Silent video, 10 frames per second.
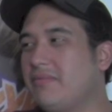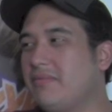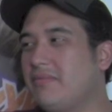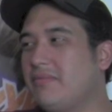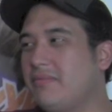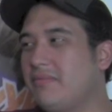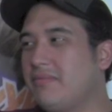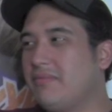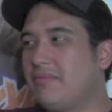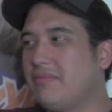
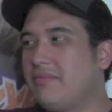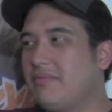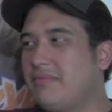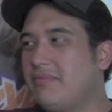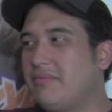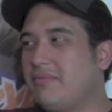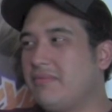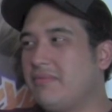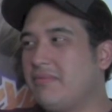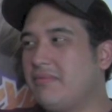
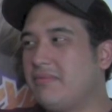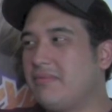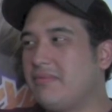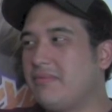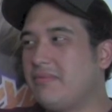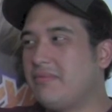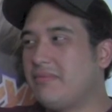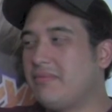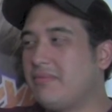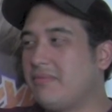
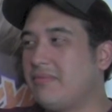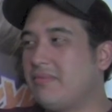No words are spoken by the person on screen.